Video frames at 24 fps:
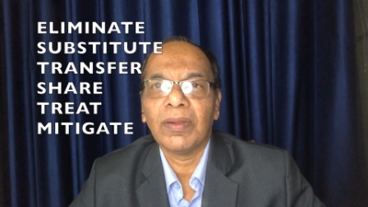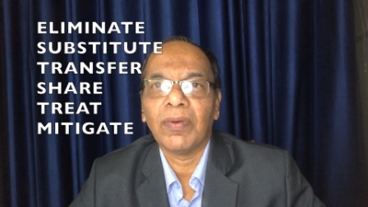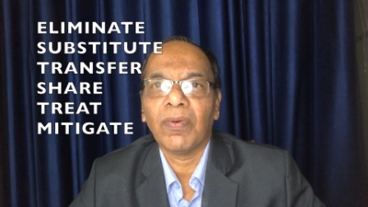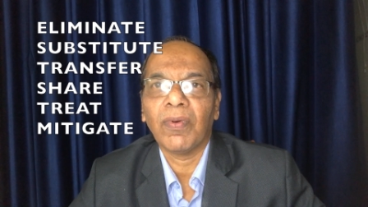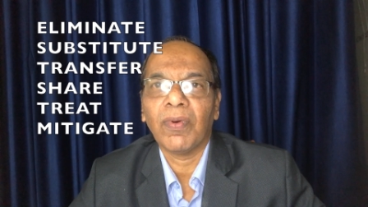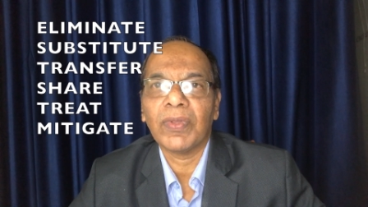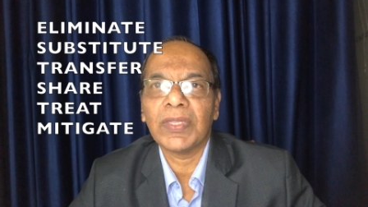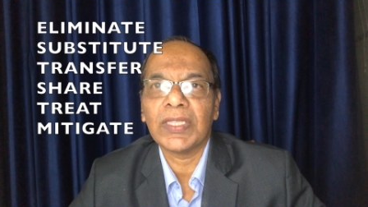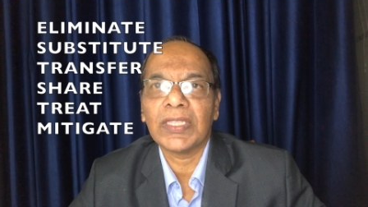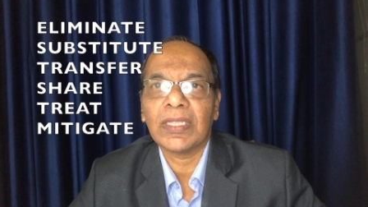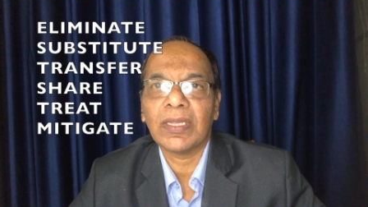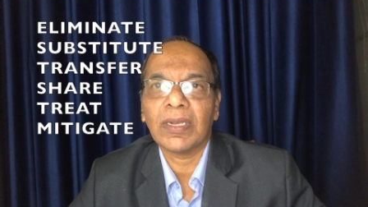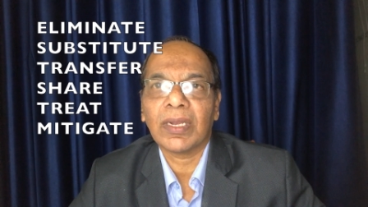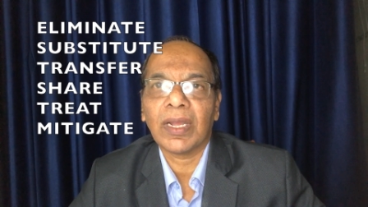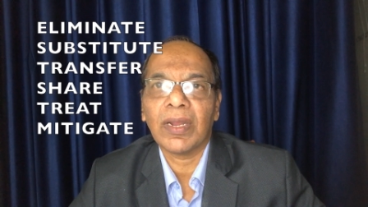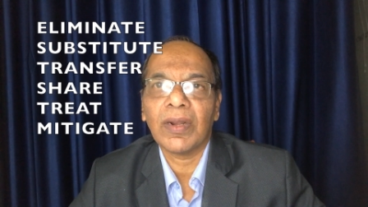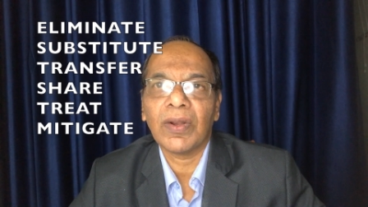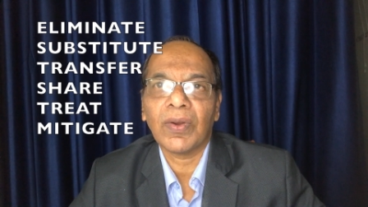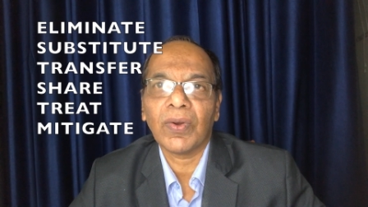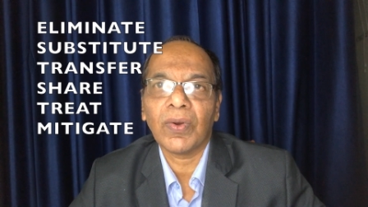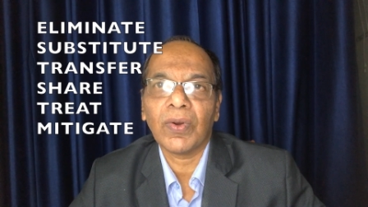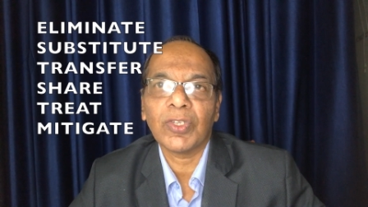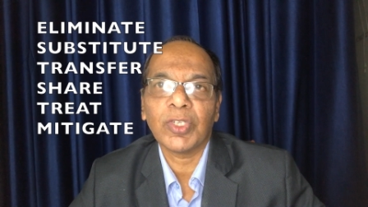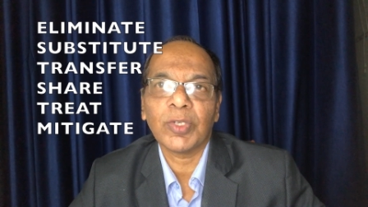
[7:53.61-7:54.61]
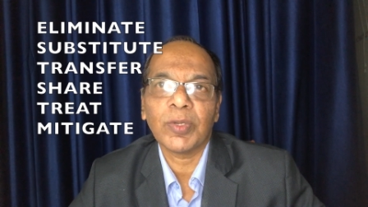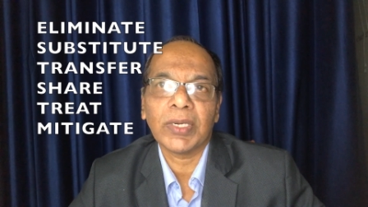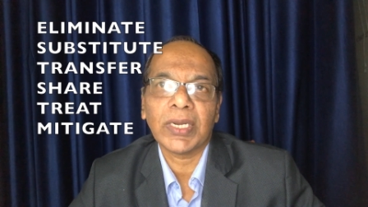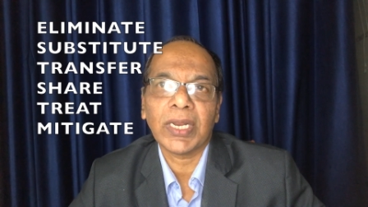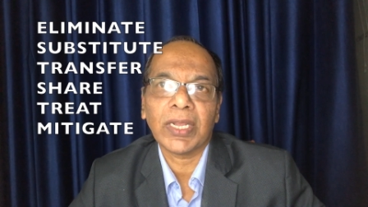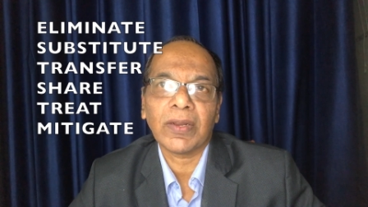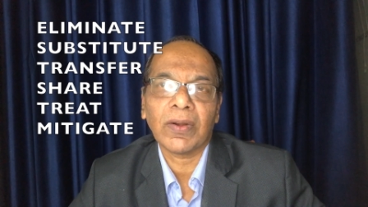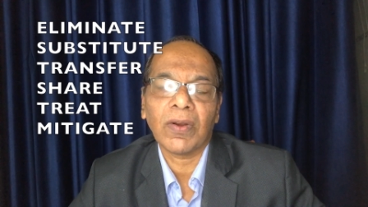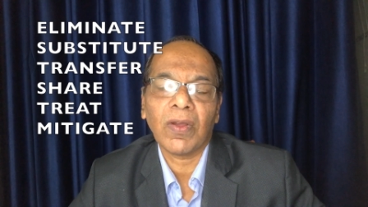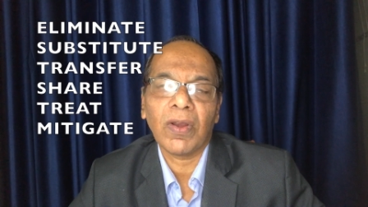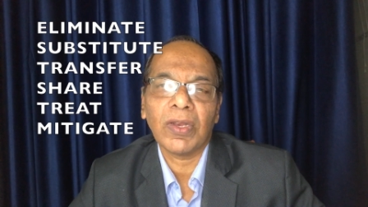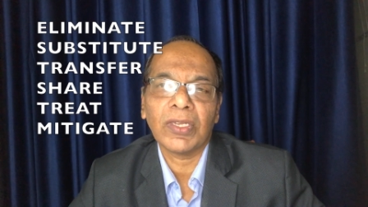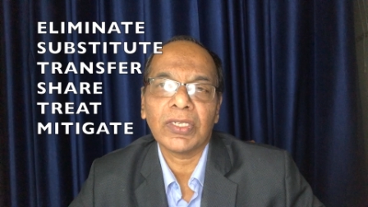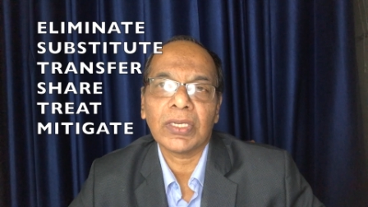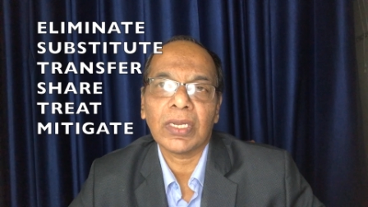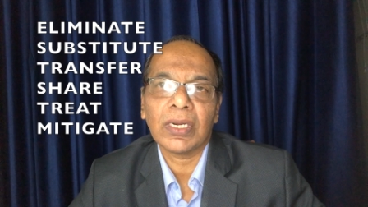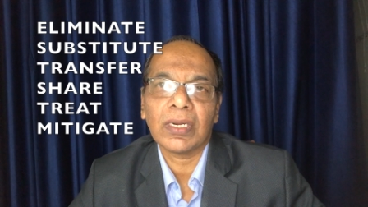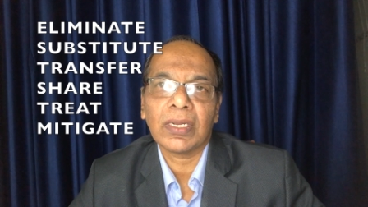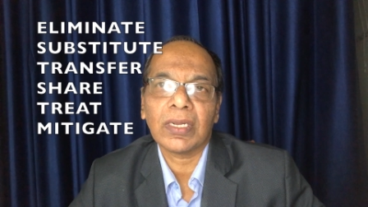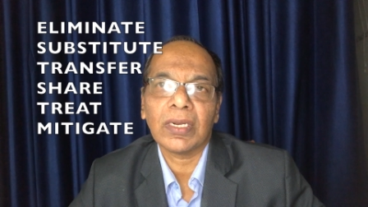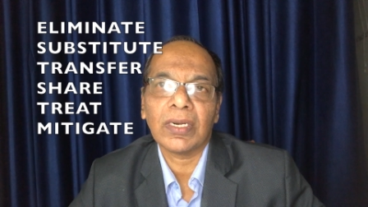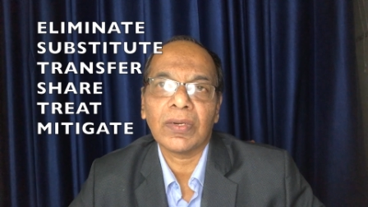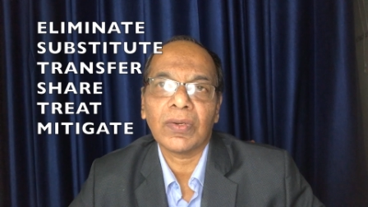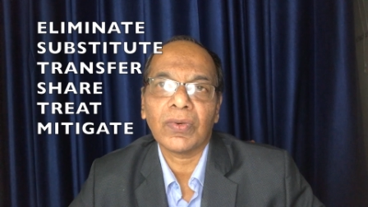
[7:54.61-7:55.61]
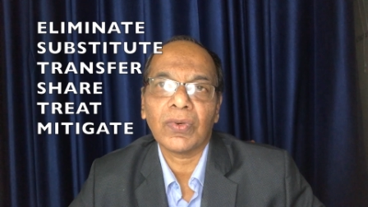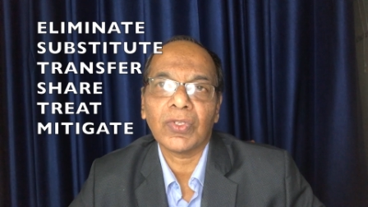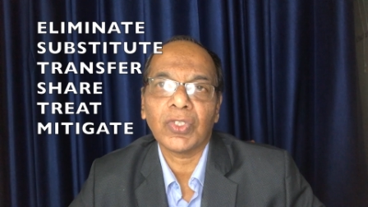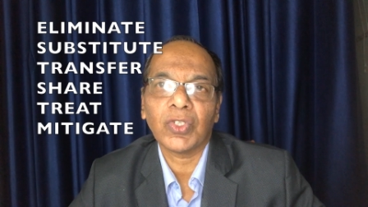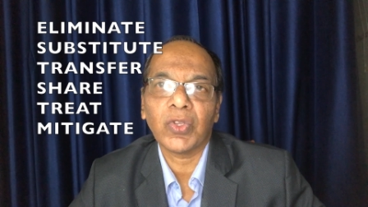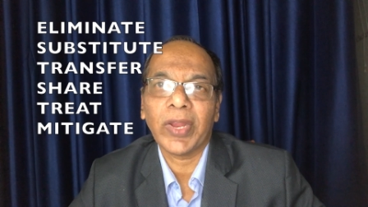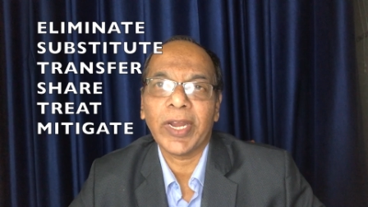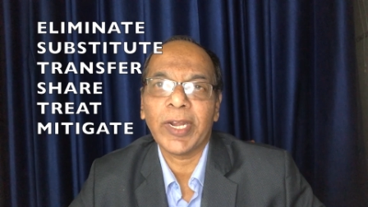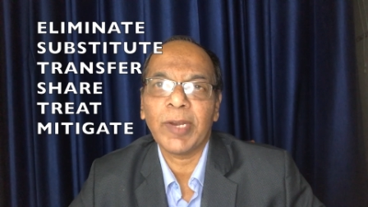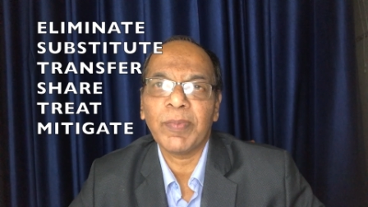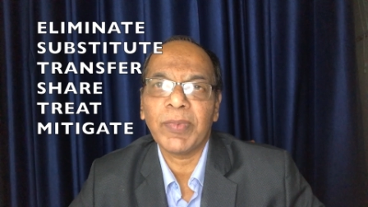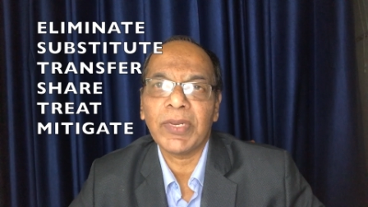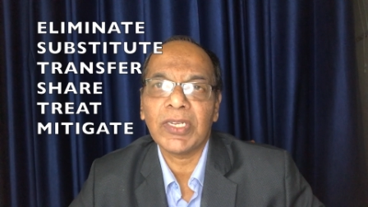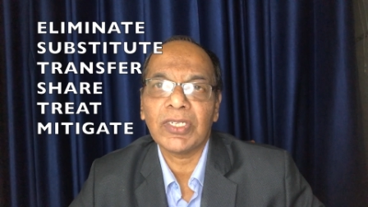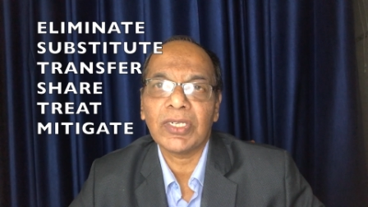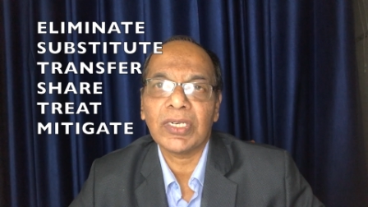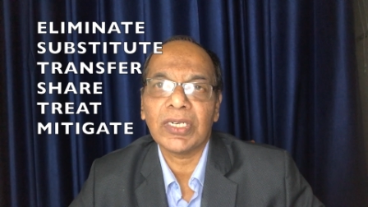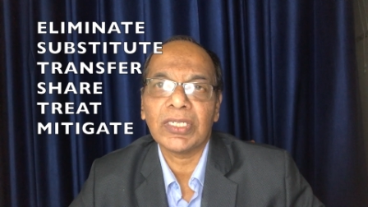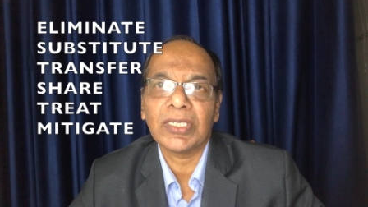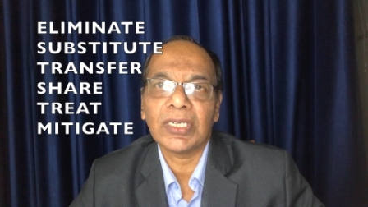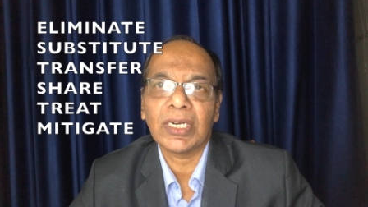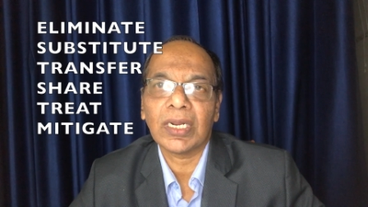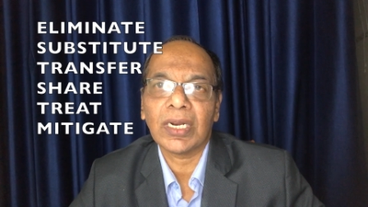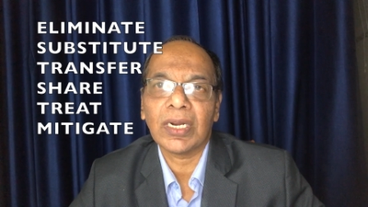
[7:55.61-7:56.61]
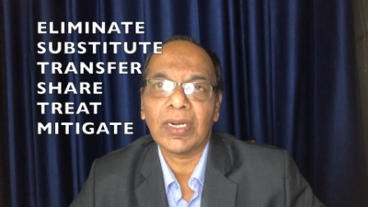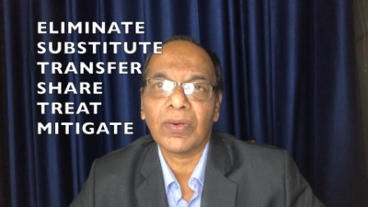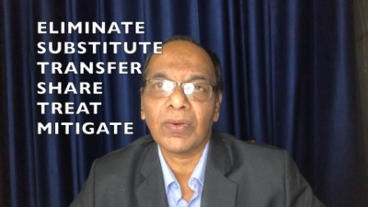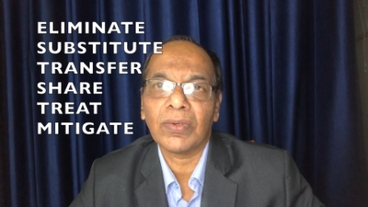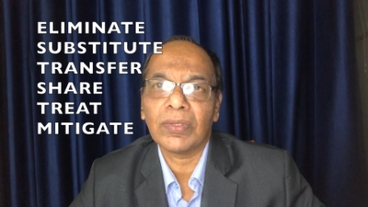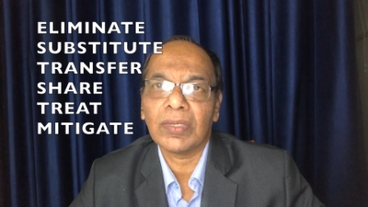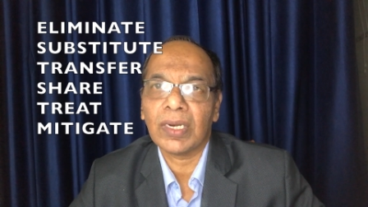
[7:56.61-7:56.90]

with the controls or technological controls or administration control.